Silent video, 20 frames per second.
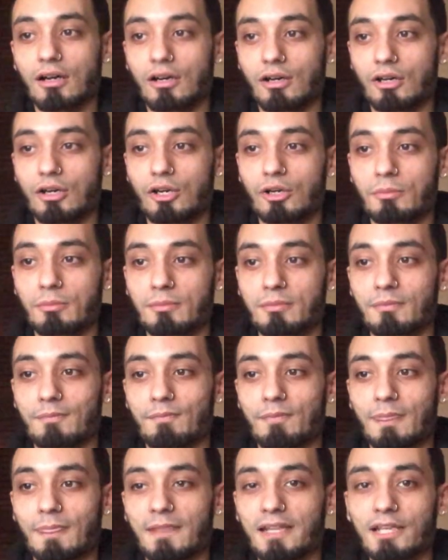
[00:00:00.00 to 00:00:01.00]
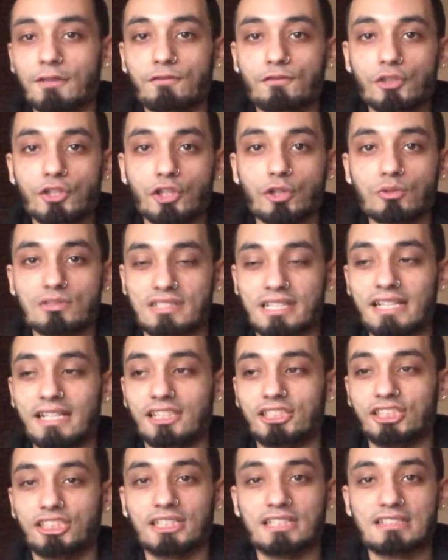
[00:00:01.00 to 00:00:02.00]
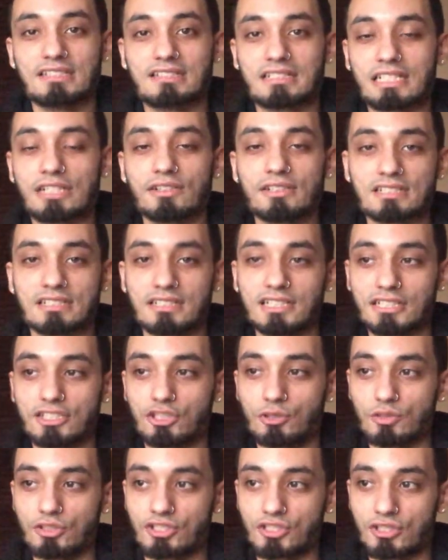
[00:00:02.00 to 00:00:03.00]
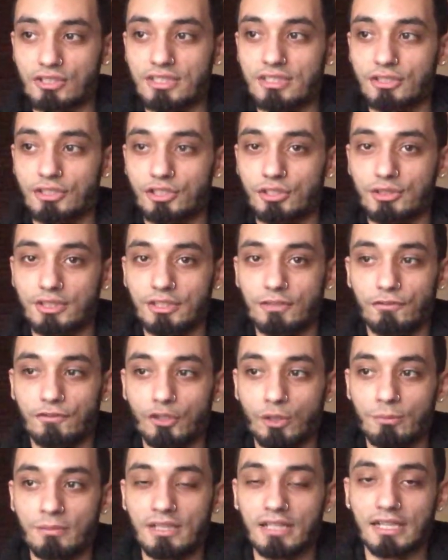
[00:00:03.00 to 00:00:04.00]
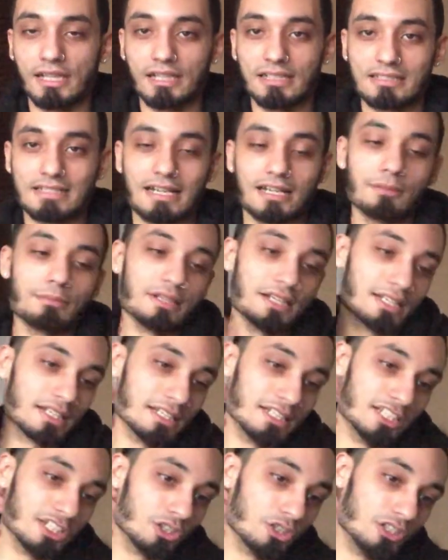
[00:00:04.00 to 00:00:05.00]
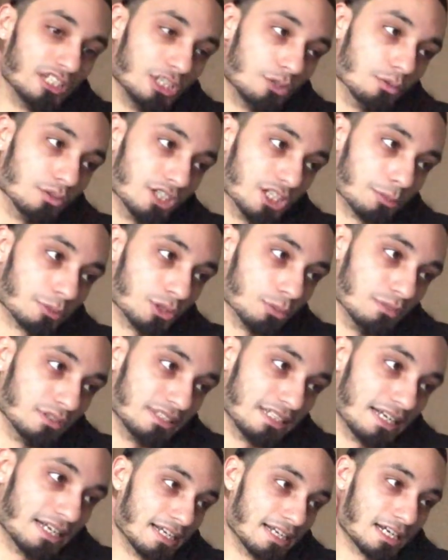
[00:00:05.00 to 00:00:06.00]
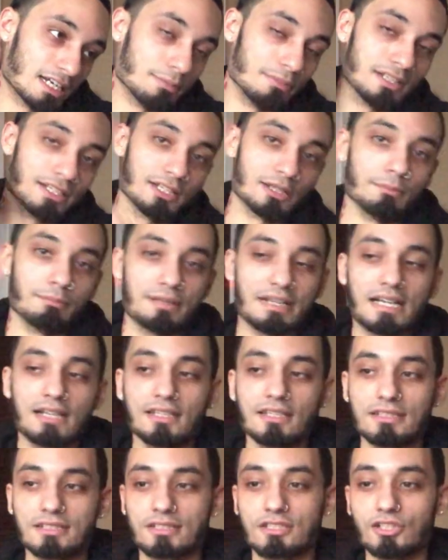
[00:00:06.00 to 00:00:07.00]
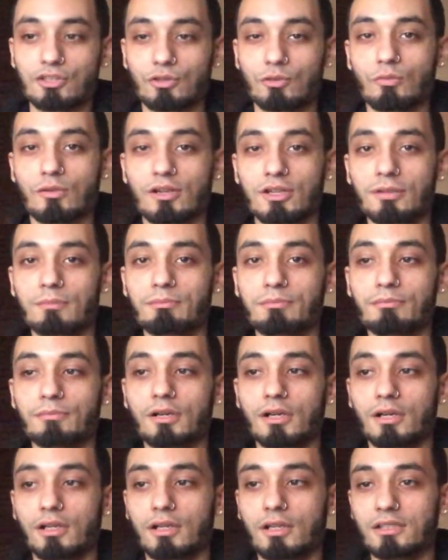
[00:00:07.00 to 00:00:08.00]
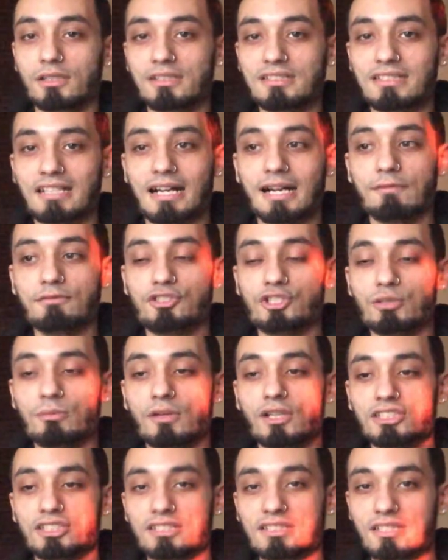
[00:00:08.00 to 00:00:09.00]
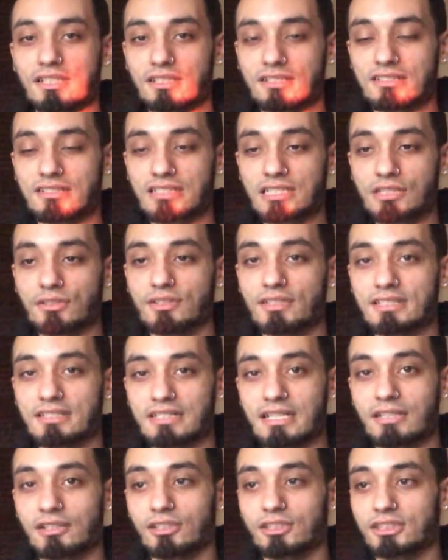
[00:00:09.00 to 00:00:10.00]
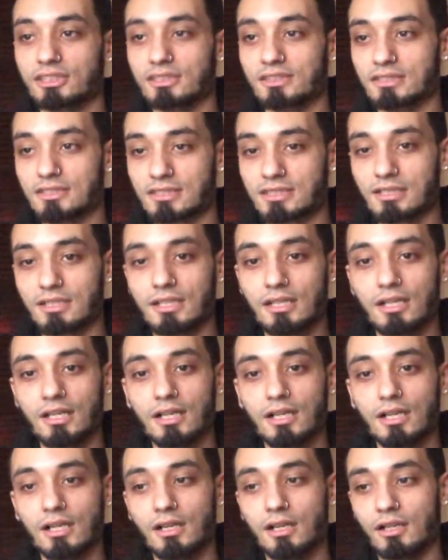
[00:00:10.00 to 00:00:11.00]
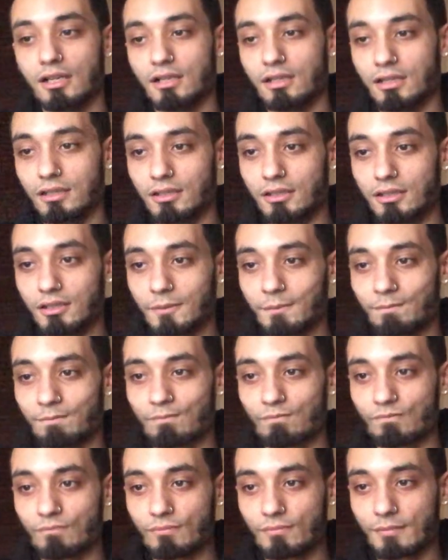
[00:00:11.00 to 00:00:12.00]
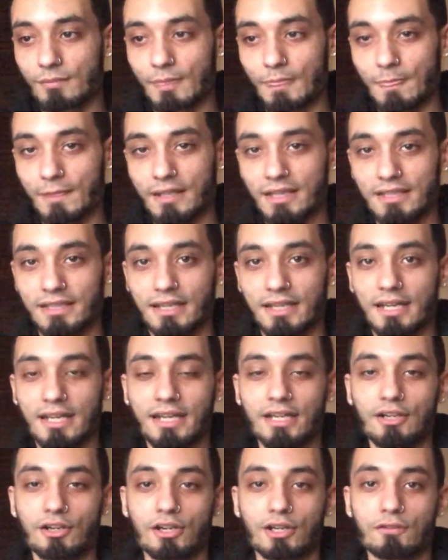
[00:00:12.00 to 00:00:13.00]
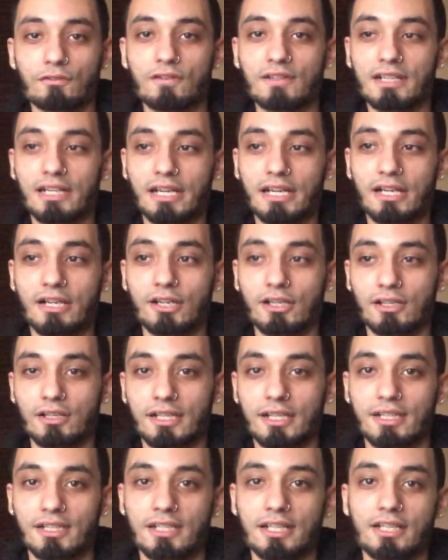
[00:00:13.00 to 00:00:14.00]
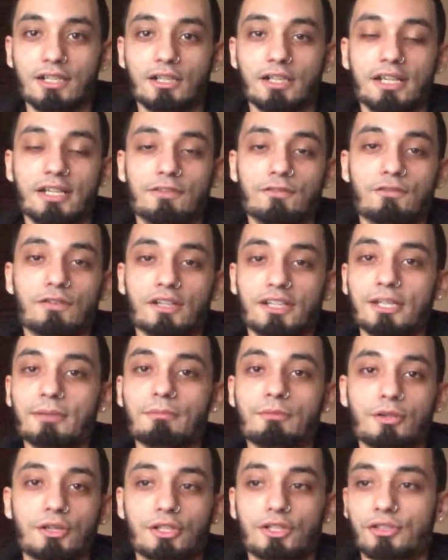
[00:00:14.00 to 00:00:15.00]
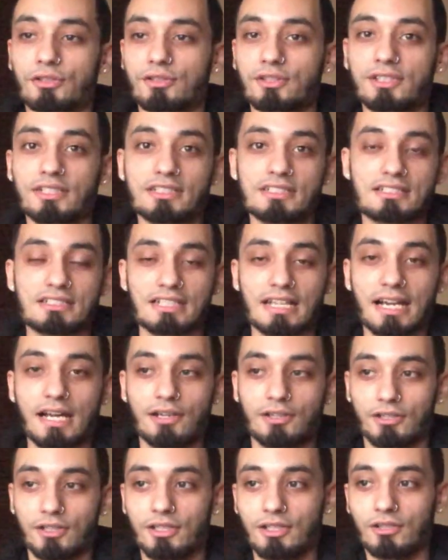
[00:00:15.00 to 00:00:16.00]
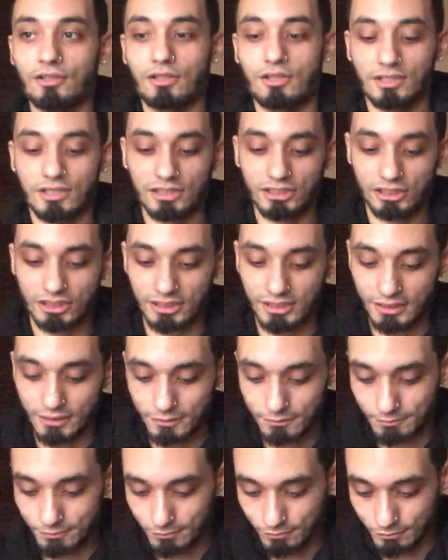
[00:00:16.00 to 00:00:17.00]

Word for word: um, if you don't take shit seriously to a certain degree. You feel me? Like it's got to be like an e equilibrium with It got to be like a balance. You don't want to uh, dive too much into the serious energies. Um, aka Earth and air and, and, and fucking Mercury and Saturn and all this shit.